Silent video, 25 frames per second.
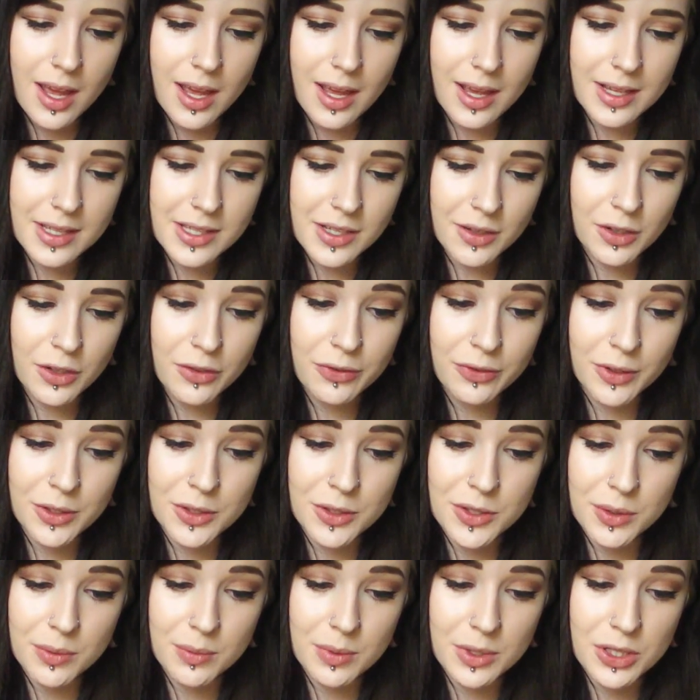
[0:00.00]
Is there any
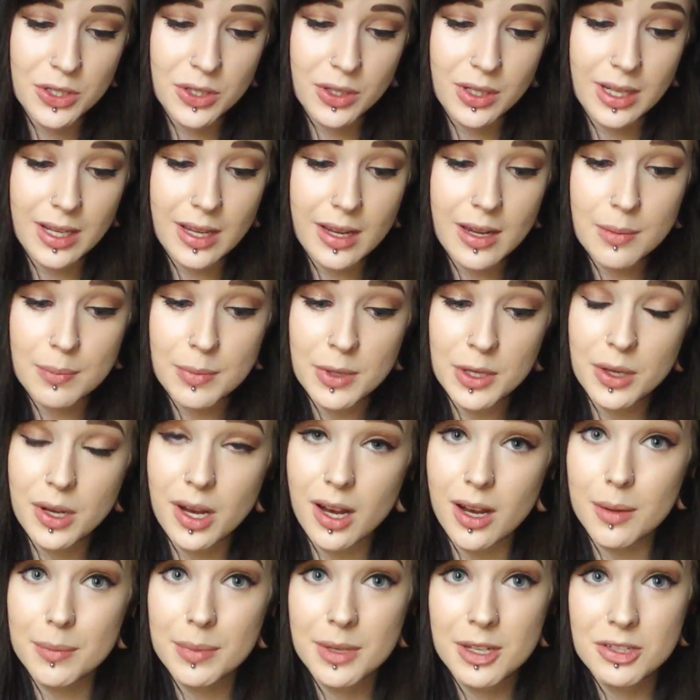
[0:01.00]
food you wish you could eat but you
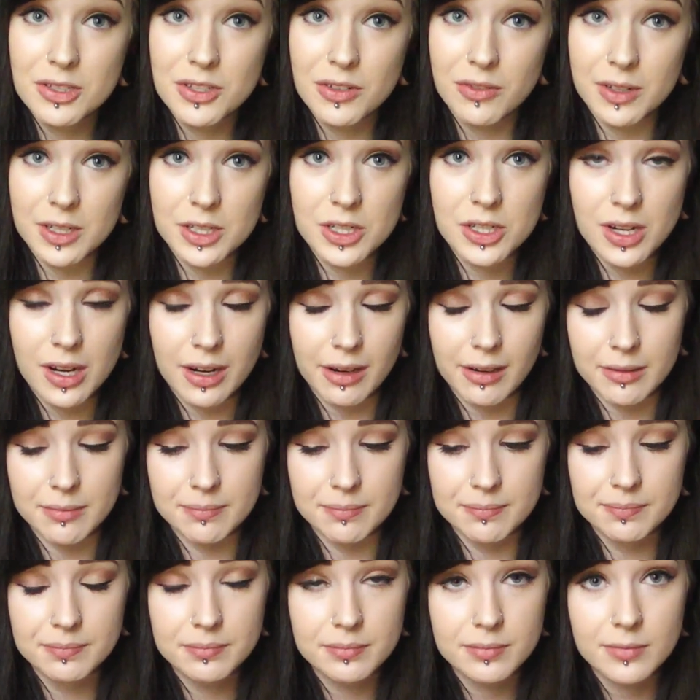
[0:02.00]
can't because you're
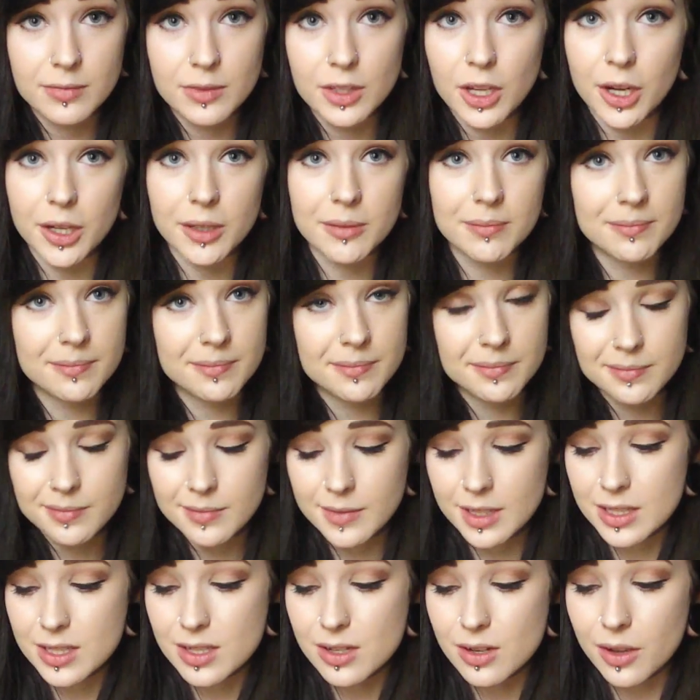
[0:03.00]
vegetarian? No.
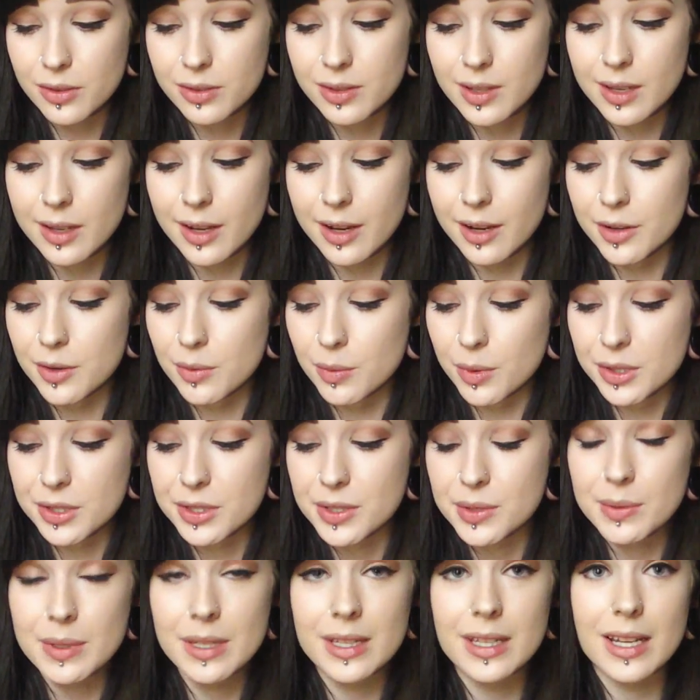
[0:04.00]
There's nothing I'd
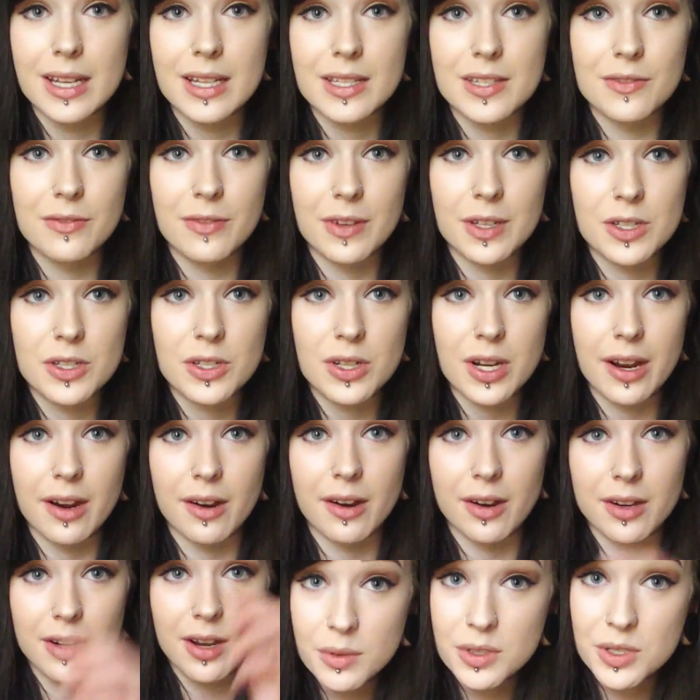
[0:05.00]
want to eat that isn't
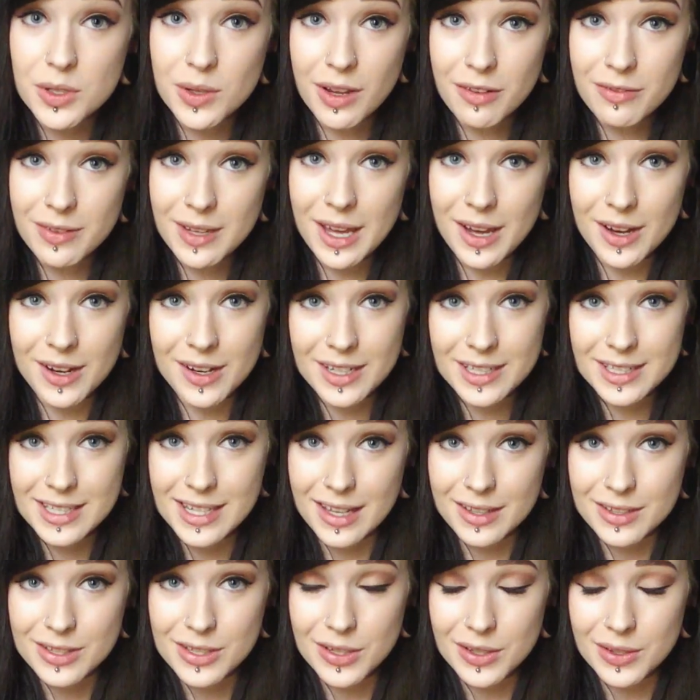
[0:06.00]
vegetarian. Would you ever get eye
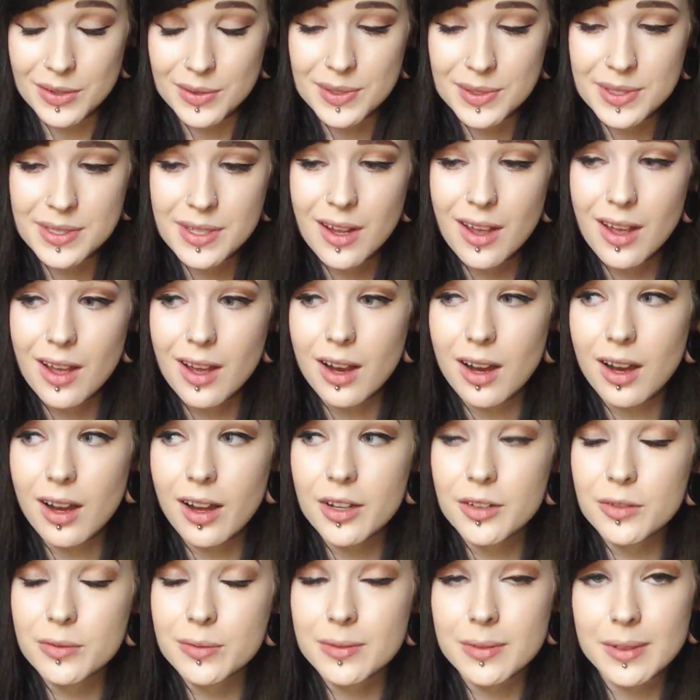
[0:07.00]
tattoos?
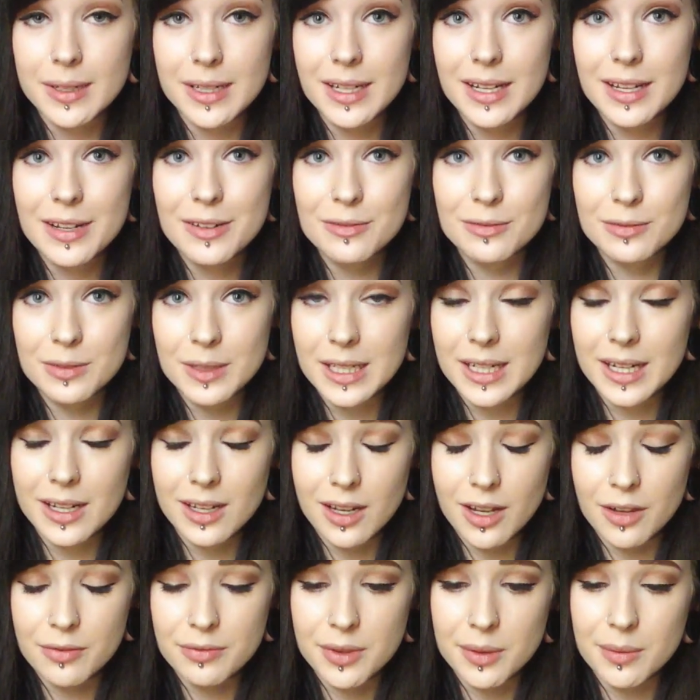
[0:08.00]
I really, really
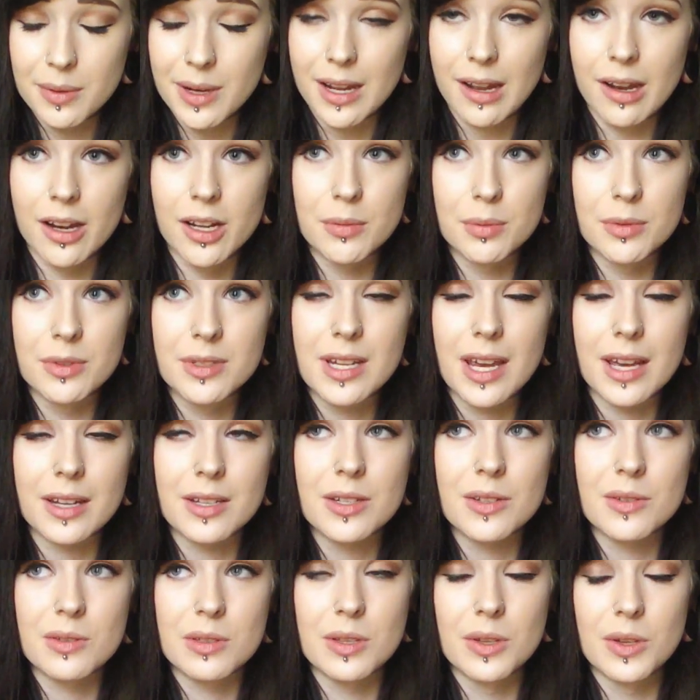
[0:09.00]
love the way eyeball
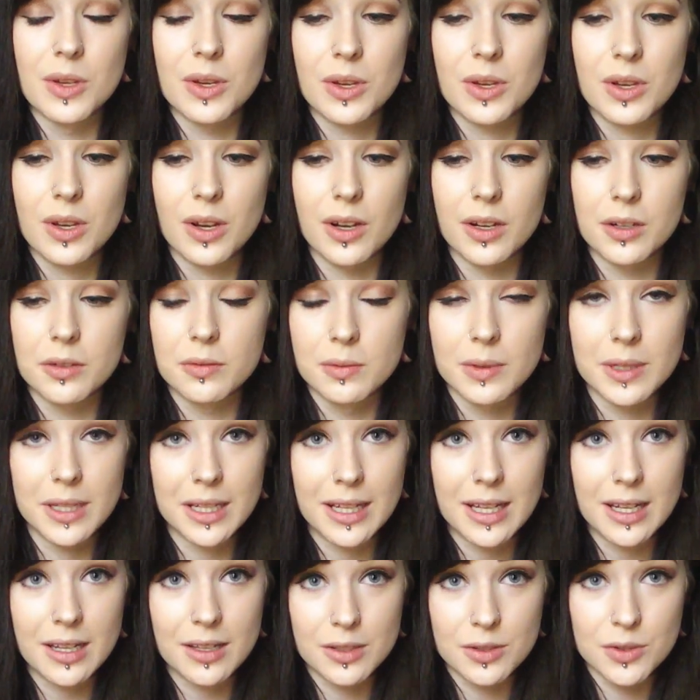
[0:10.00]
tattoos look. I
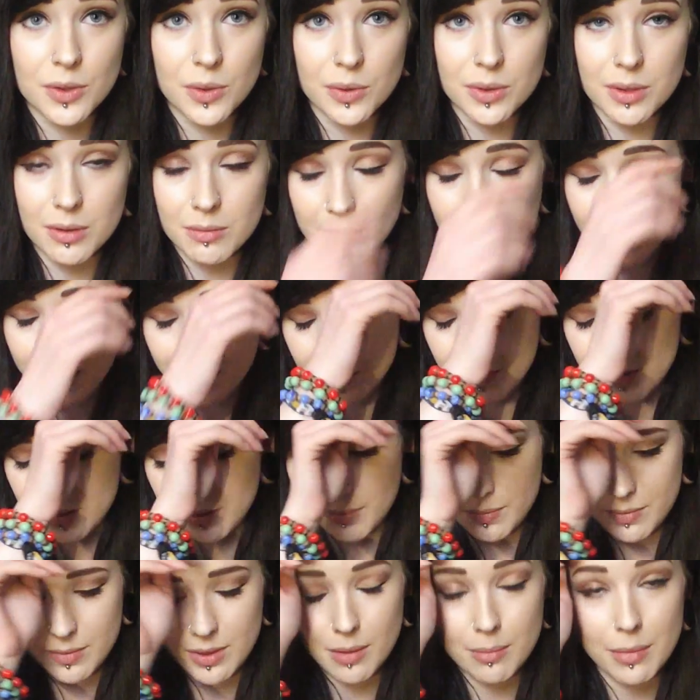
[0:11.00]
really adore them. They look
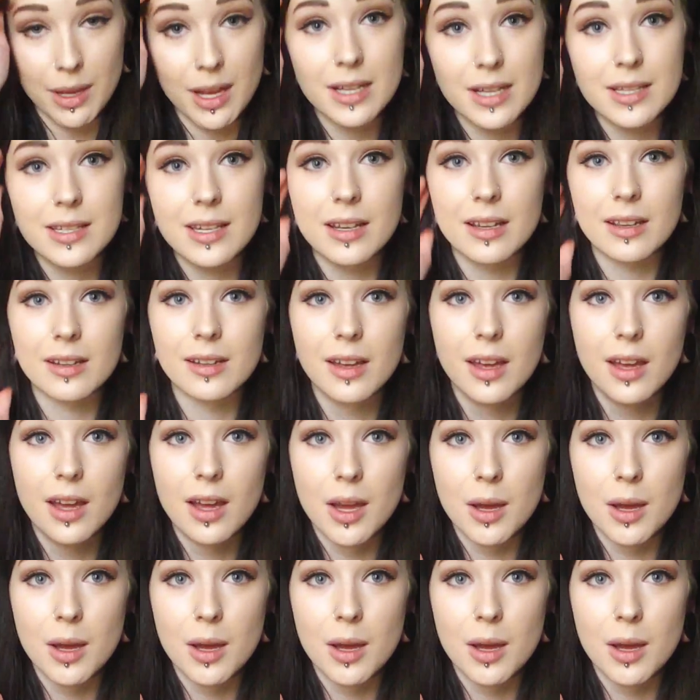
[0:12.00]
amazing.